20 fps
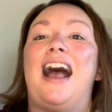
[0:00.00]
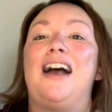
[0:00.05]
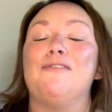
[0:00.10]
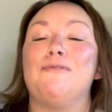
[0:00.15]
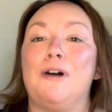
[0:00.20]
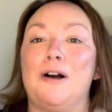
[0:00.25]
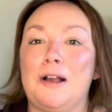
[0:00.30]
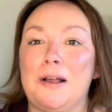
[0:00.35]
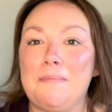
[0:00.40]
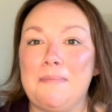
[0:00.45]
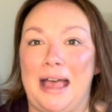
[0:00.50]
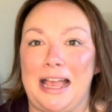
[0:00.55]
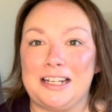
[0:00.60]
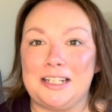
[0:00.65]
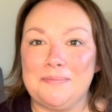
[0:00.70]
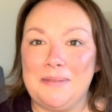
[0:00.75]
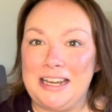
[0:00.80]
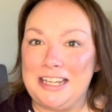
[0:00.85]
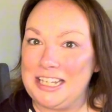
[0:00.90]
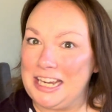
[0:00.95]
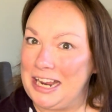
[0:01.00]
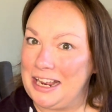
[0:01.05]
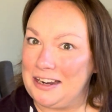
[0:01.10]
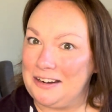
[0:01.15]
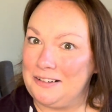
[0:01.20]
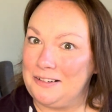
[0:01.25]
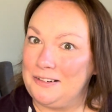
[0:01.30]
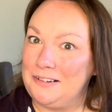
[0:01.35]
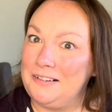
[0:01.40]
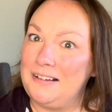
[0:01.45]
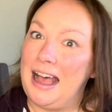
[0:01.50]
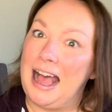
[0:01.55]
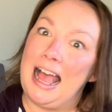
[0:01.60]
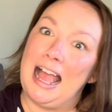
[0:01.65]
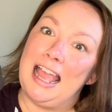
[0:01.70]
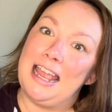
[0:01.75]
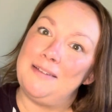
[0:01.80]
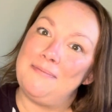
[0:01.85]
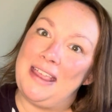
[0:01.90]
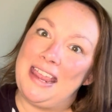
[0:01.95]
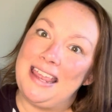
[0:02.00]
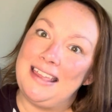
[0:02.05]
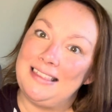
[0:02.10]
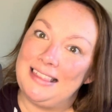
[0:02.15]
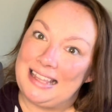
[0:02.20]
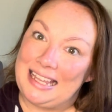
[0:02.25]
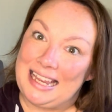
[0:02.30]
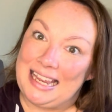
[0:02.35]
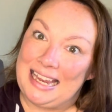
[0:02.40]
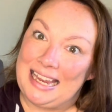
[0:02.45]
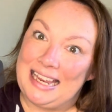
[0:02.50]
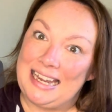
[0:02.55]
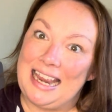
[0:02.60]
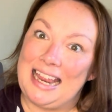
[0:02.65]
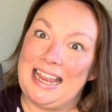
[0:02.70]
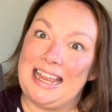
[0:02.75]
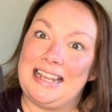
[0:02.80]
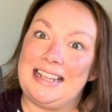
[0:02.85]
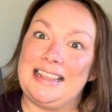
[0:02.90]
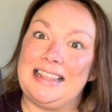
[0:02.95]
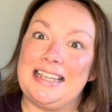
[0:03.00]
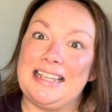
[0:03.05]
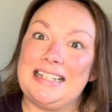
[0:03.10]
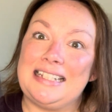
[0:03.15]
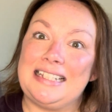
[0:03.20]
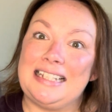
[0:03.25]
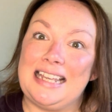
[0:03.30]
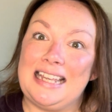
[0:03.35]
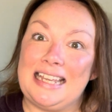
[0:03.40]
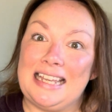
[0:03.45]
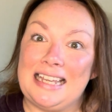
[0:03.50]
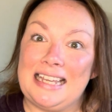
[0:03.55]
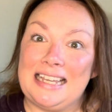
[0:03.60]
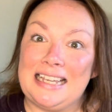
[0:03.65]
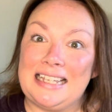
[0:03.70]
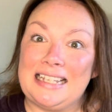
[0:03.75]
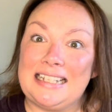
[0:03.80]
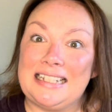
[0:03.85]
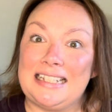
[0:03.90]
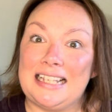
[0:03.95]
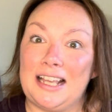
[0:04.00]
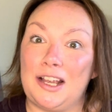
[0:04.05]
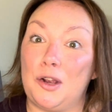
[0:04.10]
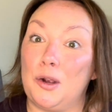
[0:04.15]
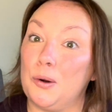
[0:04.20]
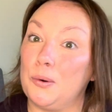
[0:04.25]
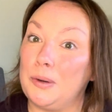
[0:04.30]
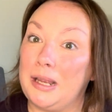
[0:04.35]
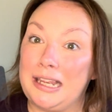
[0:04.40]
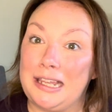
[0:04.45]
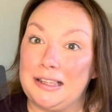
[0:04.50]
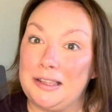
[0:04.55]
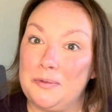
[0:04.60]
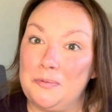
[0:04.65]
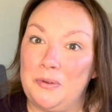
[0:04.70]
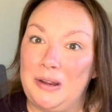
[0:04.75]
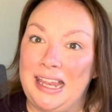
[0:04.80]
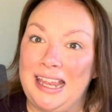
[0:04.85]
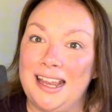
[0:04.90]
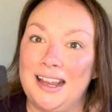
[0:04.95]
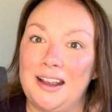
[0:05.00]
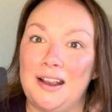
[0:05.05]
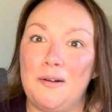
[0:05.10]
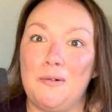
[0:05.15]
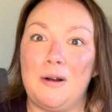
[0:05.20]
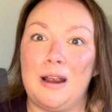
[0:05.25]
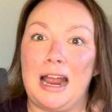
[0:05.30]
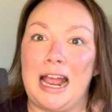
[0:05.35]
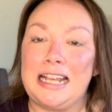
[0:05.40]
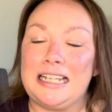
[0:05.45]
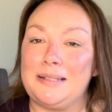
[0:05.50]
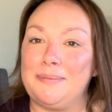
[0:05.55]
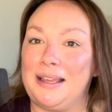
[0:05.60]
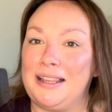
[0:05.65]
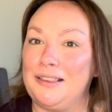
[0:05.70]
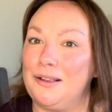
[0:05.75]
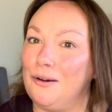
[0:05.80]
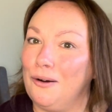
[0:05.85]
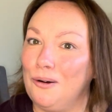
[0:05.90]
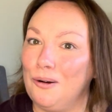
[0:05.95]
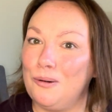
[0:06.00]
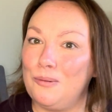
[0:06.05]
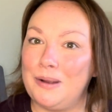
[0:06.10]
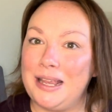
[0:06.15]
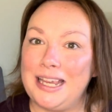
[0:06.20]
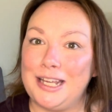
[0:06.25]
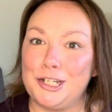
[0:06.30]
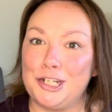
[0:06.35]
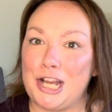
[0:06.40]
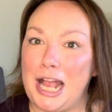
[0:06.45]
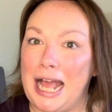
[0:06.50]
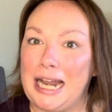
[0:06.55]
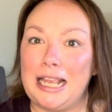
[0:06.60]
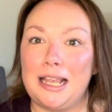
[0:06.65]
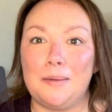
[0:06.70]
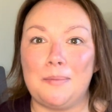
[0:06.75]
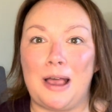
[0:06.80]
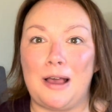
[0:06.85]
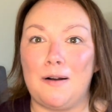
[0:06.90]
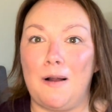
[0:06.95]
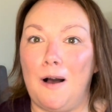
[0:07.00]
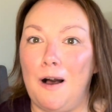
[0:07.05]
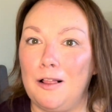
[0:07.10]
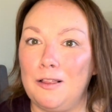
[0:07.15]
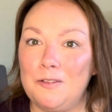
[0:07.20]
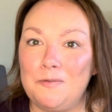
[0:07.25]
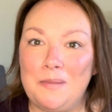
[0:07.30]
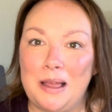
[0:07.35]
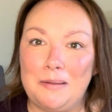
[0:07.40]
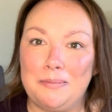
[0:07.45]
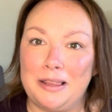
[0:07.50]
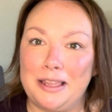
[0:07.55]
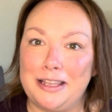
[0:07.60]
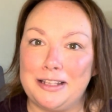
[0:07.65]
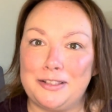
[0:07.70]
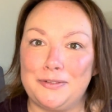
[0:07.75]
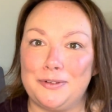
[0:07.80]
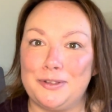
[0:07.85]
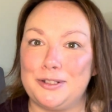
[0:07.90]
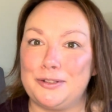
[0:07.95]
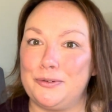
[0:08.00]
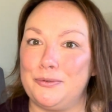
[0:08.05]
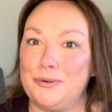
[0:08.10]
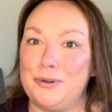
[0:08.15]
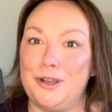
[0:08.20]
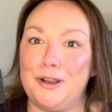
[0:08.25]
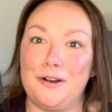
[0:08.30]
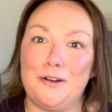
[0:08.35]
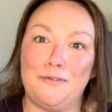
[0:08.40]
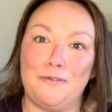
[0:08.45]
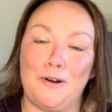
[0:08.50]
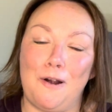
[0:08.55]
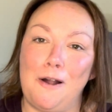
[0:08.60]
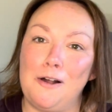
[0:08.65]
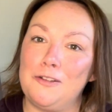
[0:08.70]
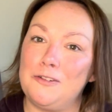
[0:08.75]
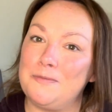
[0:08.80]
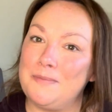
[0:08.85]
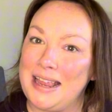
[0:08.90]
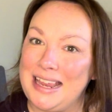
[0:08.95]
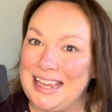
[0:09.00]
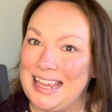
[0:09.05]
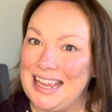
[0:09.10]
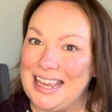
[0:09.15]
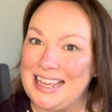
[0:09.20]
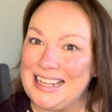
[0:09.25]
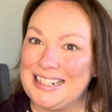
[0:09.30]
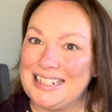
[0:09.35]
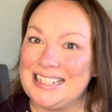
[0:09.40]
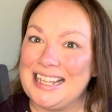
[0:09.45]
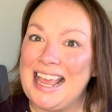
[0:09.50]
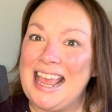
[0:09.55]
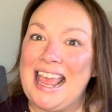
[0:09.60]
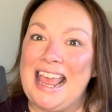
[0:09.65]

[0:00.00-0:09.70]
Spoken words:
Welcome back to my channel. I'm Aileen, and this is curriculum week, where I spend the whole week chatting about all of my plans for the school year for all of my kids.